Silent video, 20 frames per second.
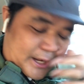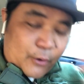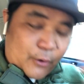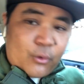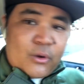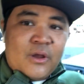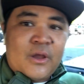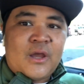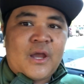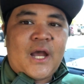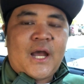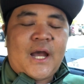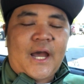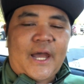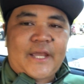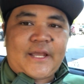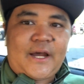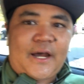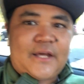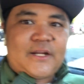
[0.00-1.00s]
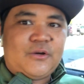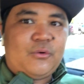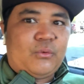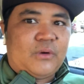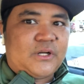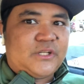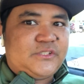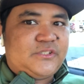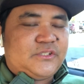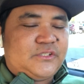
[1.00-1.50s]
I kind of
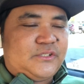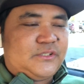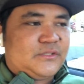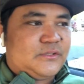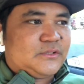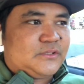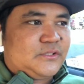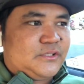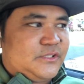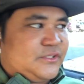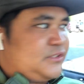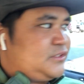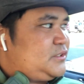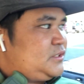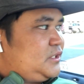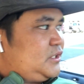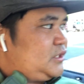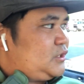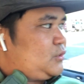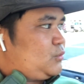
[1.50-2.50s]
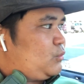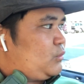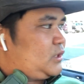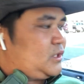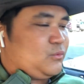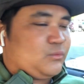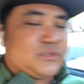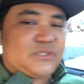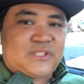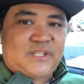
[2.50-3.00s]
wanted to see what
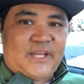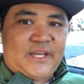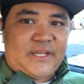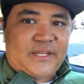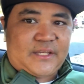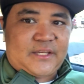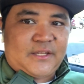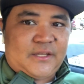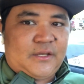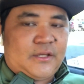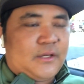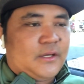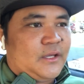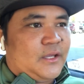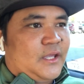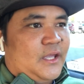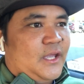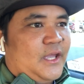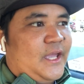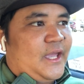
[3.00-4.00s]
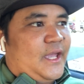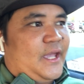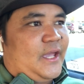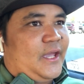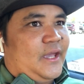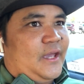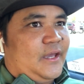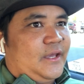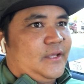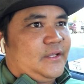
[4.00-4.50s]
it was like,
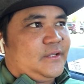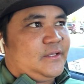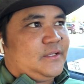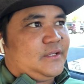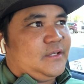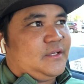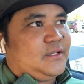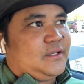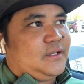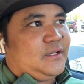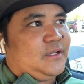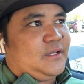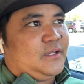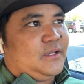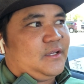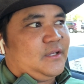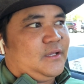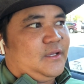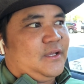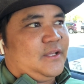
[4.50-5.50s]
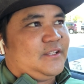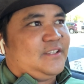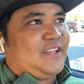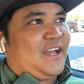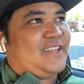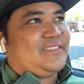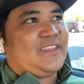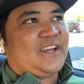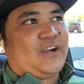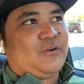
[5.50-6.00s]
and
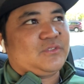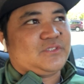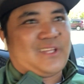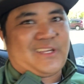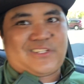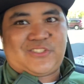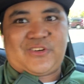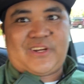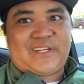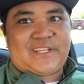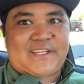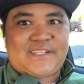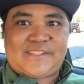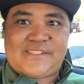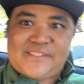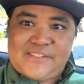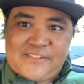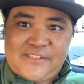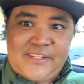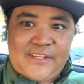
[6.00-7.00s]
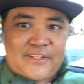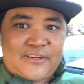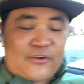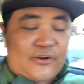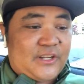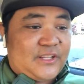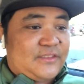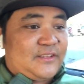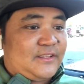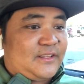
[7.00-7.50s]
not that I was trying to get sick or
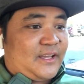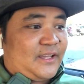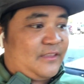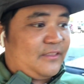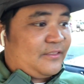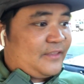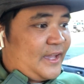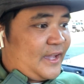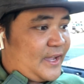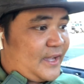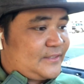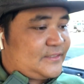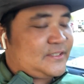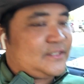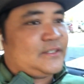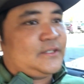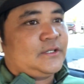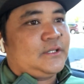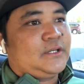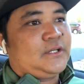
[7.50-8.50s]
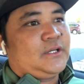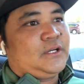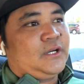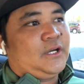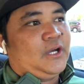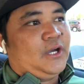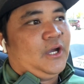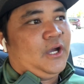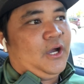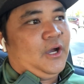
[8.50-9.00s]
anything like that,
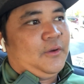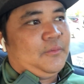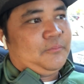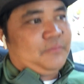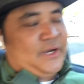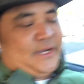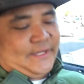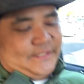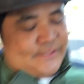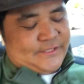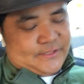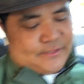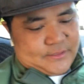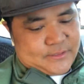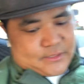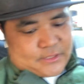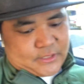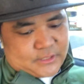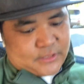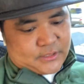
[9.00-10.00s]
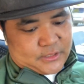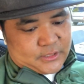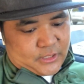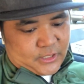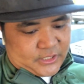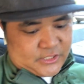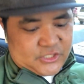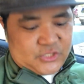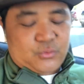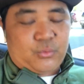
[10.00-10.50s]
but
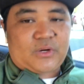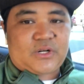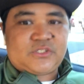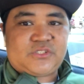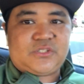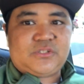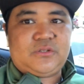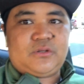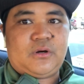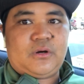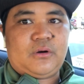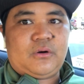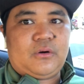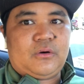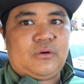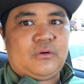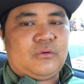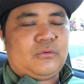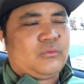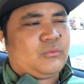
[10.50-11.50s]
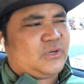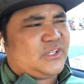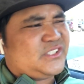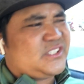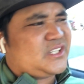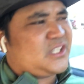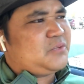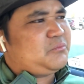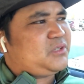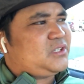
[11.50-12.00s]
I just wanted to know, what is
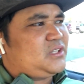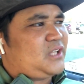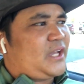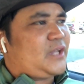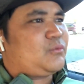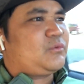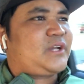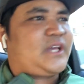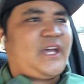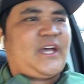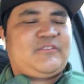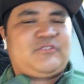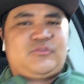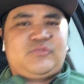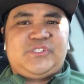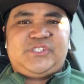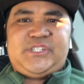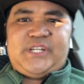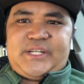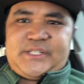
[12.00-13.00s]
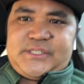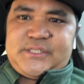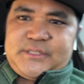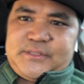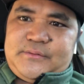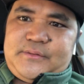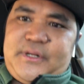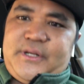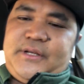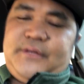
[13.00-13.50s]
it gonna be like when I have a
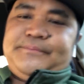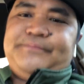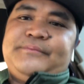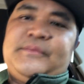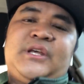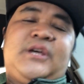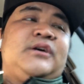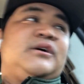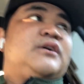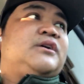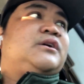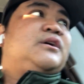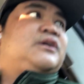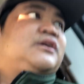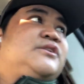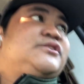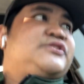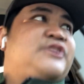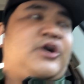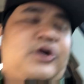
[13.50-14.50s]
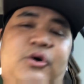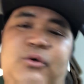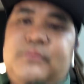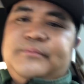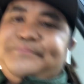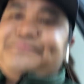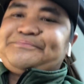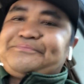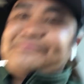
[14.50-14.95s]
rejection, right? So